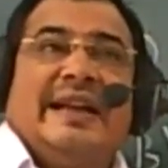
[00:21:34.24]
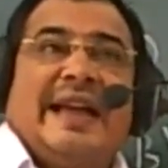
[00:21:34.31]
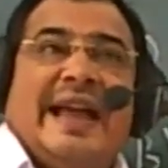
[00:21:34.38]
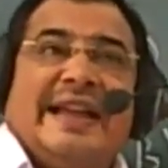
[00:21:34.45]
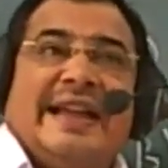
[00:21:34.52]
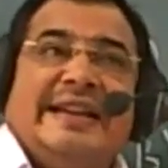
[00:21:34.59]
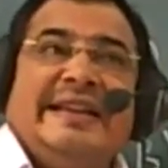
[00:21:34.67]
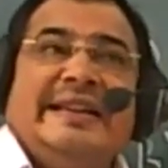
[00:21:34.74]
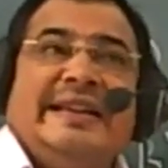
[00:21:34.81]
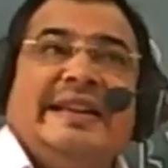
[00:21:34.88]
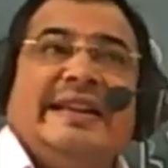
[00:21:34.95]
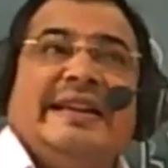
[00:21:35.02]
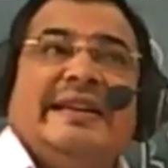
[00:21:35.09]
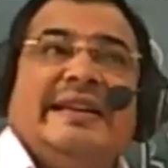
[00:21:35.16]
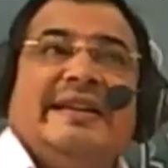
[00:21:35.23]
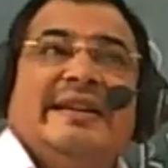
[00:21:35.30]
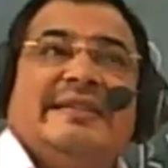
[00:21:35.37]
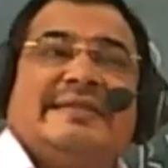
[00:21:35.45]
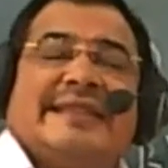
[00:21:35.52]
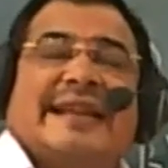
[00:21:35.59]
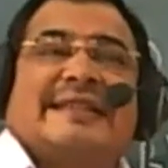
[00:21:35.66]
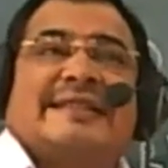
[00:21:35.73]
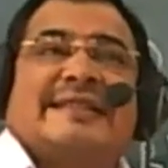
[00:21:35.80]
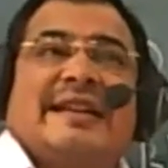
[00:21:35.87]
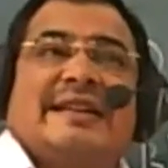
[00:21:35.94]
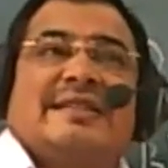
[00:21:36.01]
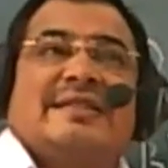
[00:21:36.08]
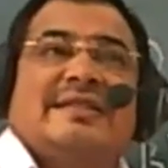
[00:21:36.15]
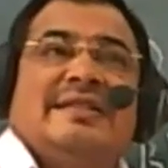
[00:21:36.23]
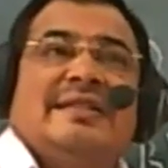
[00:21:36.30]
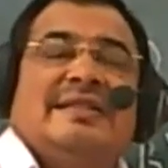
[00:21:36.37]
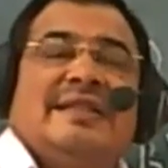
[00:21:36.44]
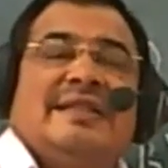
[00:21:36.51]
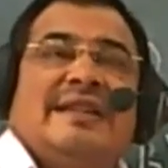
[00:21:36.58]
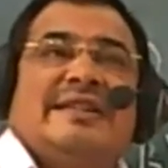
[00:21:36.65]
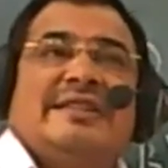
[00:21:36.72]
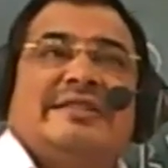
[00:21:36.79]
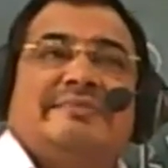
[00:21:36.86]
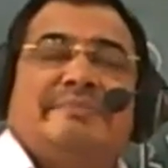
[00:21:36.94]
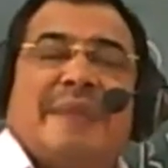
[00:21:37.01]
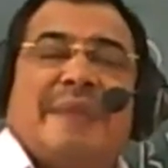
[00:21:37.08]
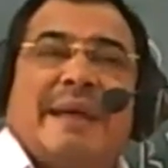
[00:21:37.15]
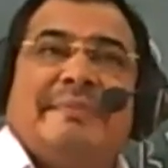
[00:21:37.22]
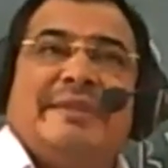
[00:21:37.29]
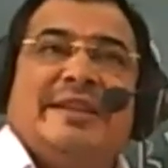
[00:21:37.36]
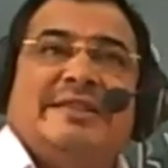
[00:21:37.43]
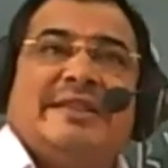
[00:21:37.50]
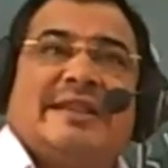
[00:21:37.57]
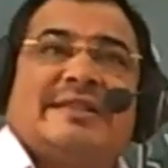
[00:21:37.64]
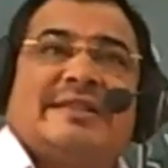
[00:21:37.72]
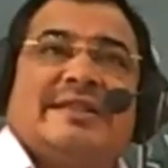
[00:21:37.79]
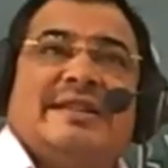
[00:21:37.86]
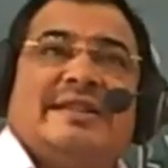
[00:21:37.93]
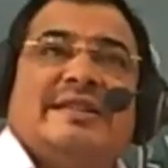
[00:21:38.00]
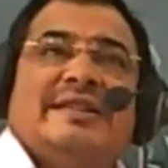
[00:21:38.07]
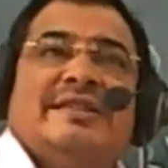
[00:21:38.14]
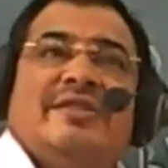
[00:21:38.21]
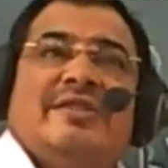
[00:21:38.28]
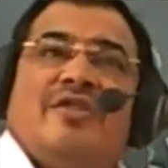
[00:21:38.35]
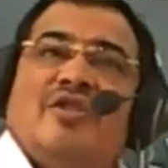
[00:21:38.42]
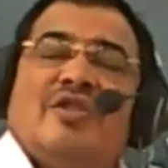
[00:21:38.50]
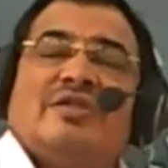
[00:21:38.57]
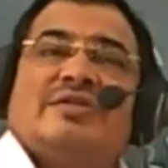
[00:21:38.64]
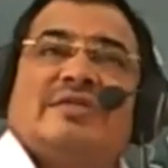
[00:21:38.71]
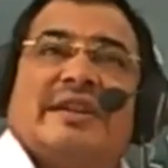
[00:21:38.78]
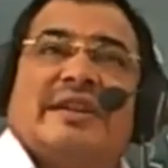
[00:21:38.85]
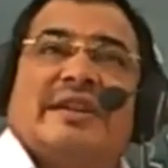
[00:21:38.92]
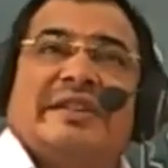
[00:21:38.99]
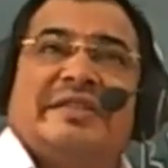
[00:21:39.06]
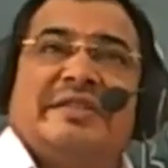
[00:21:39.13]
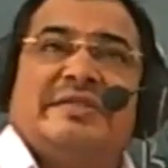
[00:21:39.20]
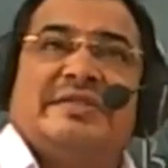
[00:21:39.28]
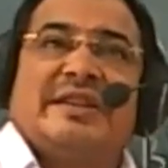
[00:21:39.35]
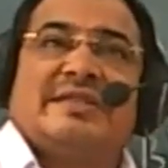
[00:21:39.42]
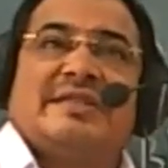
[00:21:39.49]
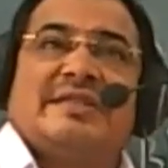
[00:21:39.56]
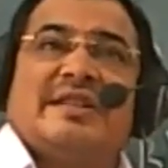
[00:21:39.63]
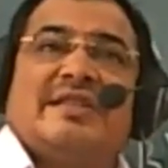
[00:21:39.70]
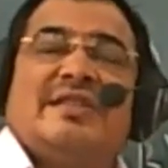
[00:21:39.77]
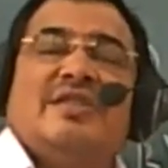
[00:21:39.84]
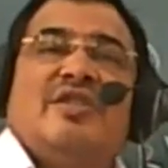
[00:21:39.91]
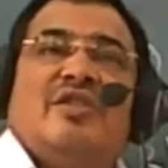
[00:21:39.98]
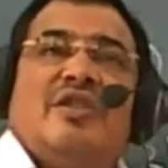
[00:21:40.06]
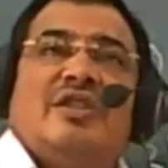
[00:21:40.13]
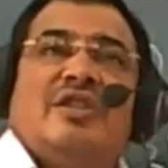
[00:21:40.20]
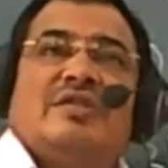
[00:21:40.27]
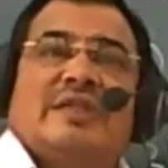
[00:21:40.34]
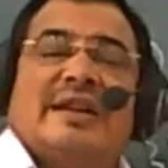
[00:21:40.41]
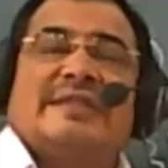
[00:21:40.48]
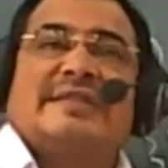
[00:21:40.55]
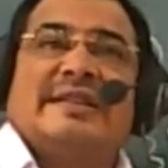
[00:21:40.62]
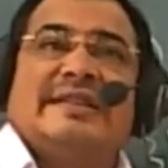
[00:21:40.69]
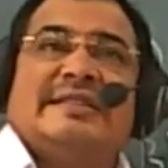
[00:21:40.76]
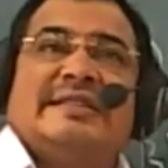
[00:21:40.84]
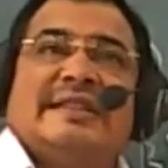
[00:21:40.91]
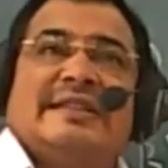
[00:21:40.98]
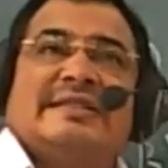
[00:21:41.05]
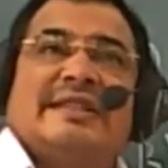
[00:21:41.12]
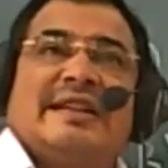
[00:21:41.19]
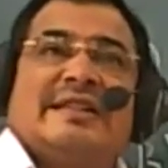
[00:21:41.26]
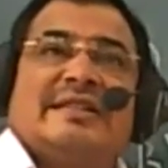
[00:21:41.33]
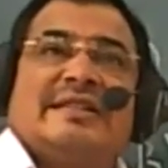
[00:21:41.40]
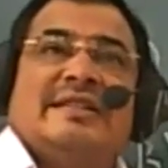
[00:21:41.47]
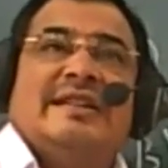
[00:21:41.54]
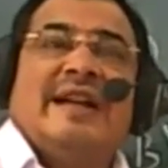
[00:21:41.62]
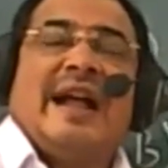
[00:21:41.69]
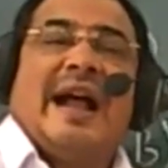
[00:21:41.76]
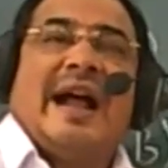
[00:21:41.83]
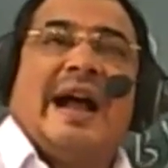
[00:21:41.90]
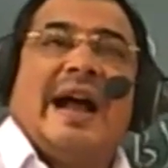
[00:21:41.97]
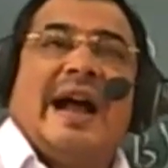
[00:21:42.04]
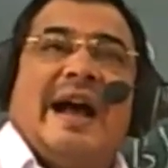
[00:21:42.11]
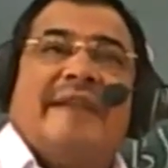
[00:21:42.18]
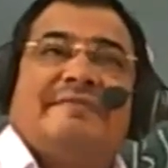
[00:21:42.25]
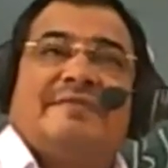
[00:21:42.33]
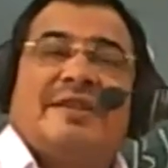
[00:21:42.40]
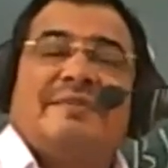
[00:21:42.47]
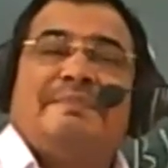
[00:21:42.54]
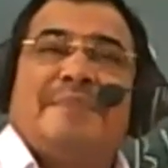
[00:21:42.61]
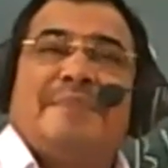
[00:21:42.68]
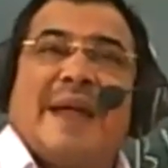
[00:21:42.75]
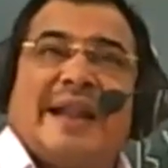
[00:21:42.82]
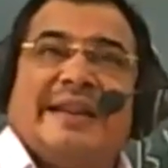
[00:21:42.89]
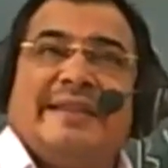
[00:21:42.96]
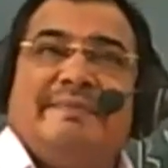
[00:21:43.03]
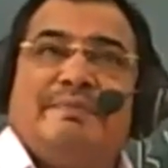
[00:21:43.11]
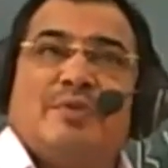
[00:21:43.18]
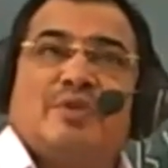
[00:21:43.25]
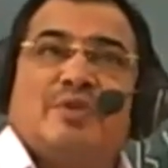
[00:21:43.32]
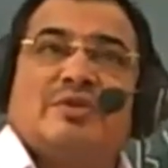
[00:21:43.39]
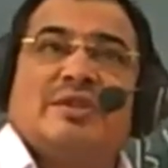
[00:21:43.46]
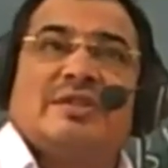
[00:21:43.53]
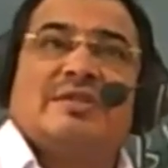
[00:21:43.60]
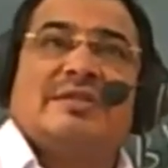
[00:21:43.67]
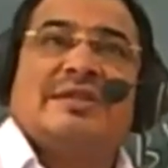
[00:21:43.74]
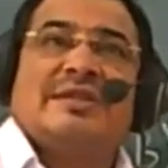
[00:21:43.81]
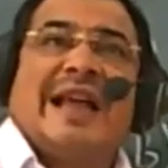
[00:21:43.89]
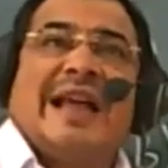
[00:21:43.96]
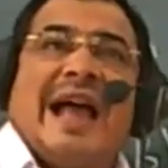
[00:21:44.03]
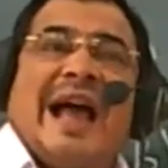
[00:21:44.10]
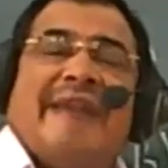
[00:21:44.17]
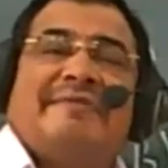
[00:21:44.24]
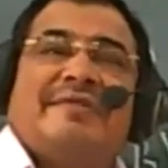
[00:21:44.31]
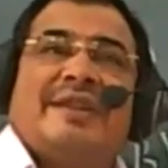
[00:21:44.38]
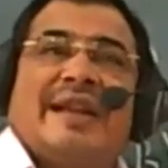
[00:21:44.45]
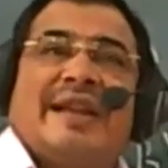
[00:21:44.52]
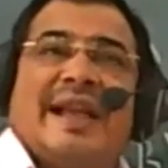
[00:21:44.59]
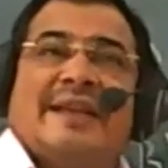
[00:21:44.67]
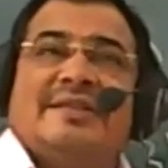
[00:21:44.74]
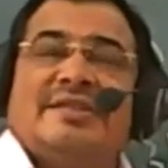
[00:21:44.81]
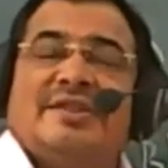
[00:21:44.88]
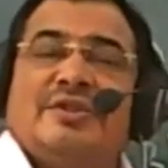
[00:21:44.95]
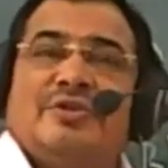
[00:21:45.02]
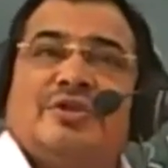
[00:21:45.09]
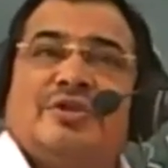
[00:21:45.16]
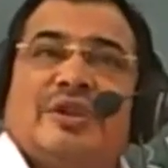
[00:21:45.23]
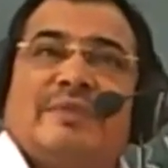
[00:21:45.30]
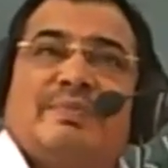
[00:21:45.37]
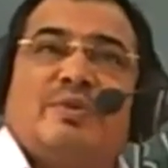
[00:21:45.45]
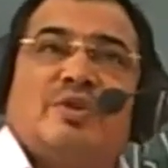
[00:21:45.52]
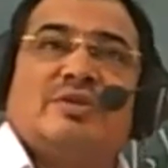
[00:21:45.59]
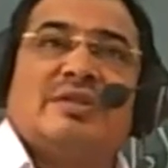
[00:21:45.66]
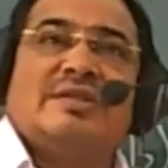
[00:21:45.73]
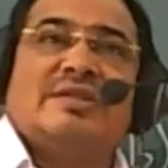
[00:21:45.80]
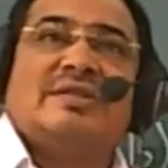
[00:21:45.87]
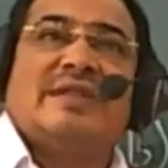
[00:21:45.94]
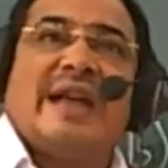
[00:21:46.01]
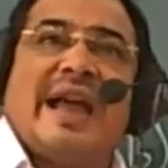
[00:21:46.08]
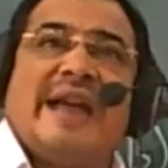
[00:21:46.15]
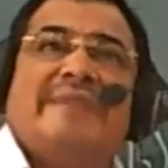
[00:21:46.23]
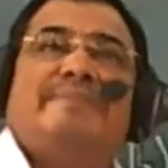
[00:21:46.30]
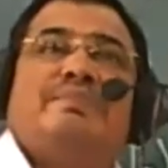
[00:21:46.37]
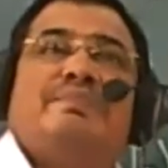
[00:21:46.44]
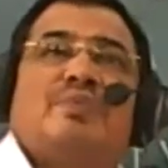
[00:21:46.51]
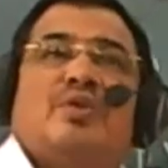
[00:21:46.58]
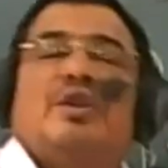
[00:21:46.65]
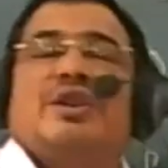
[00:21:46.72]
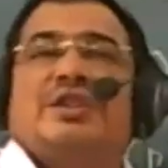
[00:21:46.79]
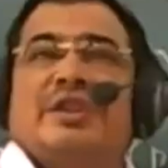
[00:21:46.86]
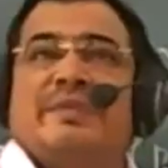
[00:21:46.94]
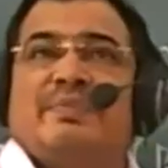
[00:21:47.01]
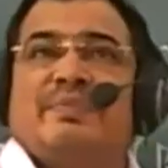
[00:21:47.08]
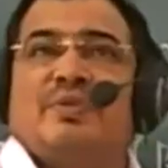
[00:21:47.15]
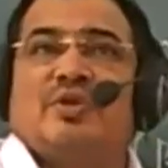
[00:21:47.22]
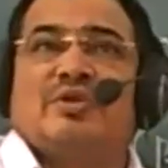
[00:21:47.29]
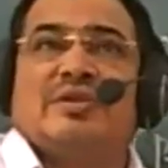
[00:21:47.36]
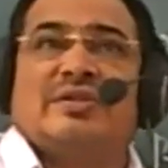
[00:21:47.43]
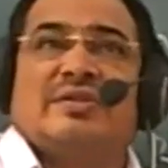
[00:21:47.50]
Any sector that is primary sector or secondary sector or tertiary sector after planning process, after execution process and production process,